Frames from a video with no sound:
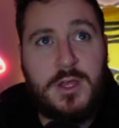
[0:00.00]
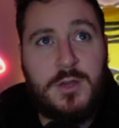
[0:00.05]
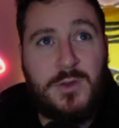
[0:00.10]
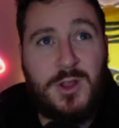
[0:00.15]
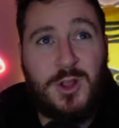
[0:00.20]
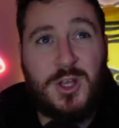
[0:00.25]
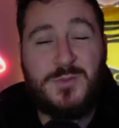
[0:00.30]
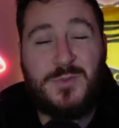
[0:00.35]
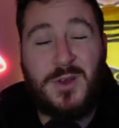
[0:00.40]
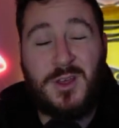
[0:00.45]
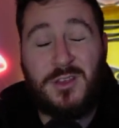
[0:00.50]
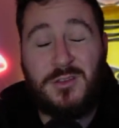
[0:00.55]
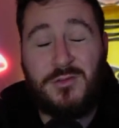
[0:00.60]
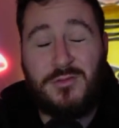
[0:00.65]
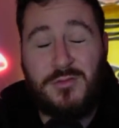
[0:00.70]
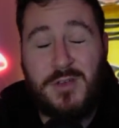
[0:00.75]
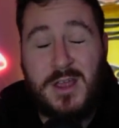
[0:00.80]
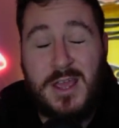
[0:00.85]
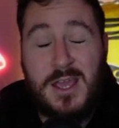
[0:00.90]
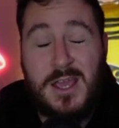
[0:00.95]
We lost by
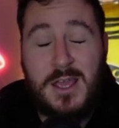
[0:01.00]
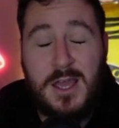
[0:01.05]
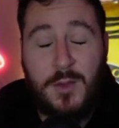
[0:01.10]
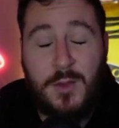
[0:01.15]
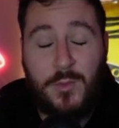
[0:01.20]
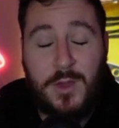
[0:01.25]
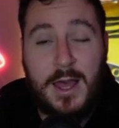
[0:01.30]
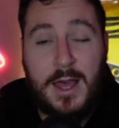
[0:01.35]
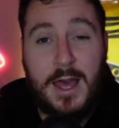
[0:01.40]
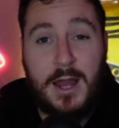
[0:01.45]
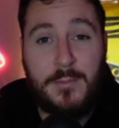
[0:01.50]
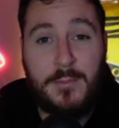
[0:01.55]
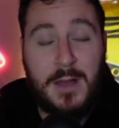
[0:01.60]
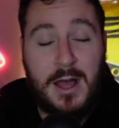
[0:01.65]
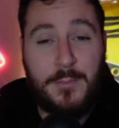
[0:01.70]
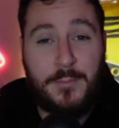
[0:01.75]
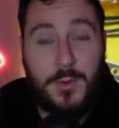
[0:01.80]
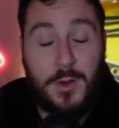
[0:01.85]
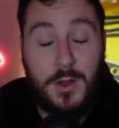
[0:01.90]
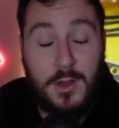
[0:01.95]
3, and we had them
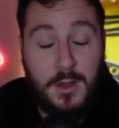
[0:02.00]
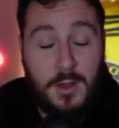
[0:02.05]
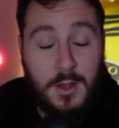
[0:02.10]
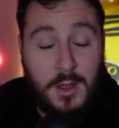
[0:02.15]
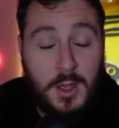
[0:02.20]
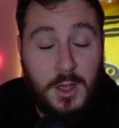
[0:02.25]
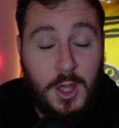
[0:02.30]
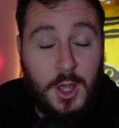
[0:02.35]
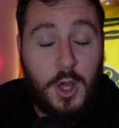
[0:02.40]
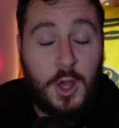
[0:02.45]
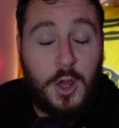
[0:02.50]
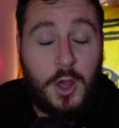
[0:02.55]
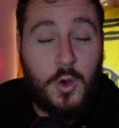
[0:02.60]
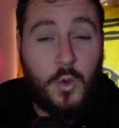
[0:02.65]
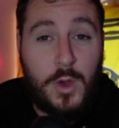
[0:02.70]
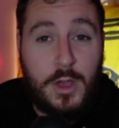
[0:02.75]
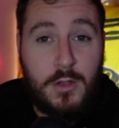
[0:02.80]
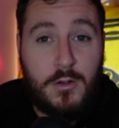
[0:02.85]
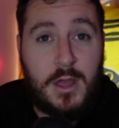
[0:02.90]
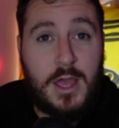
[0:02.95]
up.
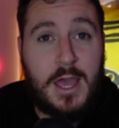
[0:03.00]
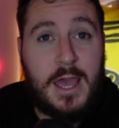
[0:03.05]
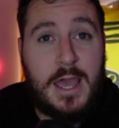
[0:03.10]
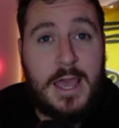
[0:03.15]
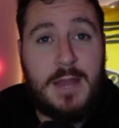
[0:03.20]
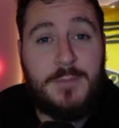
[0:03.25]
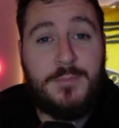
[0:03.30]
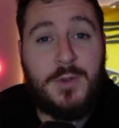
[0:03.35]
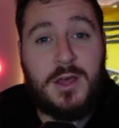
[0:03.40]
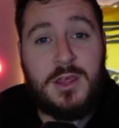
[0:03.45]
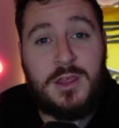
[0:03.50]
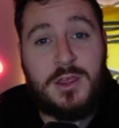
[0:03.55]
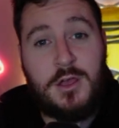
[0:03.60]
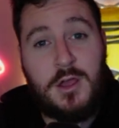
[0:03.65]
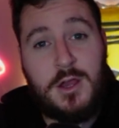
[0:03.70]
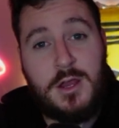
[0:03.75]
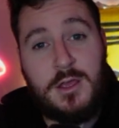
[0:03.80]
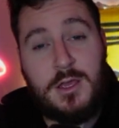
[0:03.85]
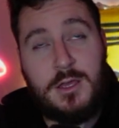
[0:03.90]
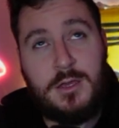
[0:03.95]
We were ahead by
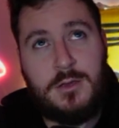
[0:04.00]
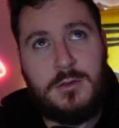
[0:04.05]
30.